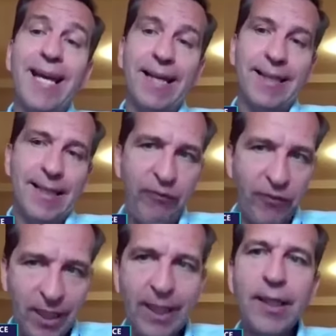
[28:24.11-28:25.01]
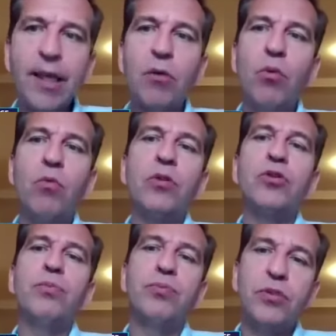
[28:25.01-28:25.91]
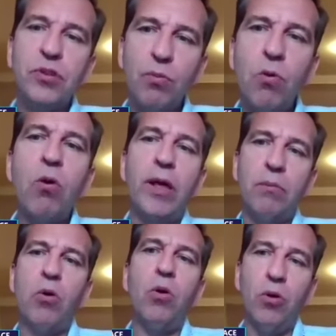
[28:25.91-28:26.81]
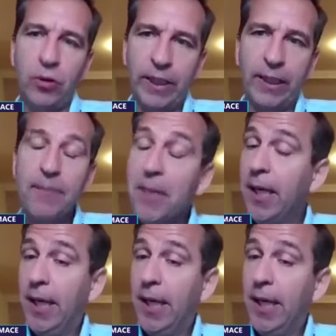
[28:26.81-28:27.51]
and definitely we want to produce more and more locally.